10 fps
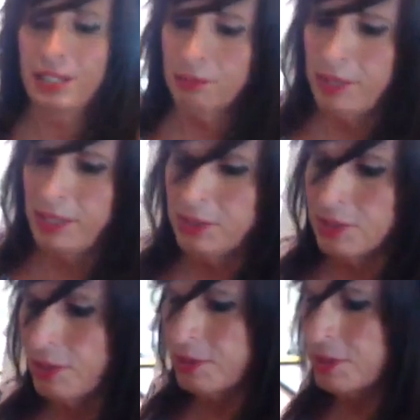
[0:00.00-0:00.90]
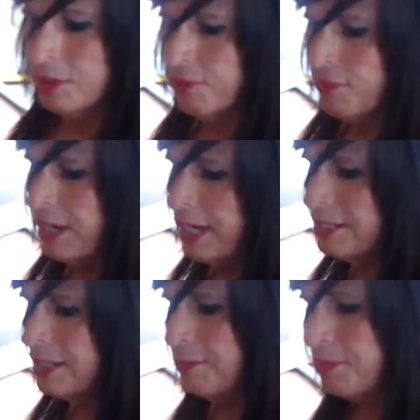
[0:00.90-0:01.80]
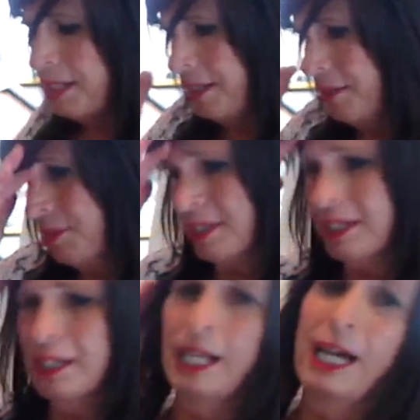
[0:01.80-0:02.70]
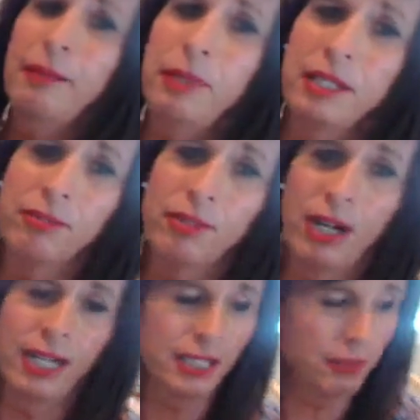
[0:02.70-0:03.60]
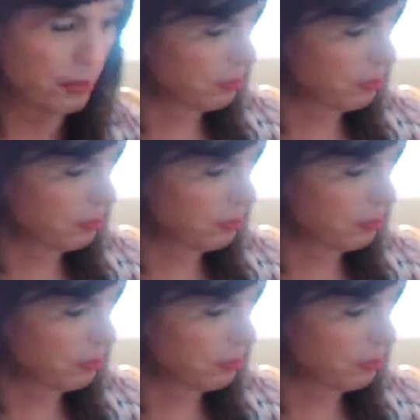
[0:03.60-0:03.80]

the research to find something that was a climbing vine that would